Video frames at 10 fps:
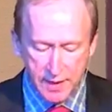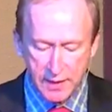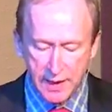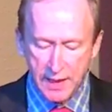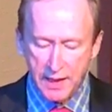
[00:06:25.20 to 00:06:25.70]
the
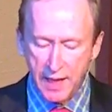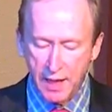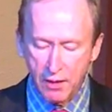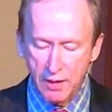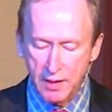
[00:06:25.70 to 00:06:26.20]

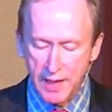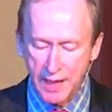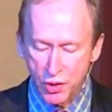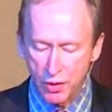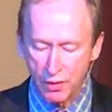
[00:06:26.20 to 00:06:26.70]
inherent
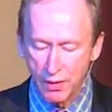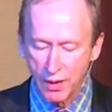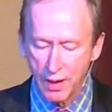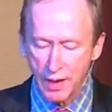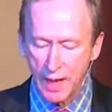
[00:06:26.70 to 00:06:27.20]
nature
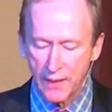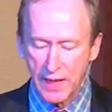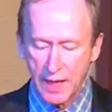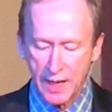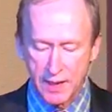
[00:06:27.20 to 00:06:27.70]
and the
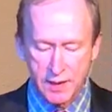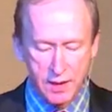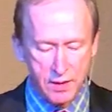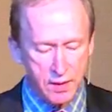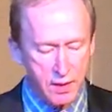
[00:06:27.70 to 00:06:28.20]
essence
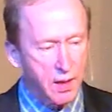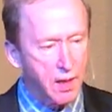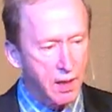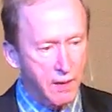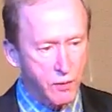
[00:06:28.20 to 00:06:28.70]

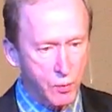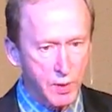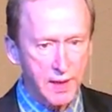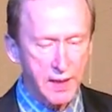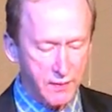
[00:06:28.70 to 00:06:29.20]
of your beliefs.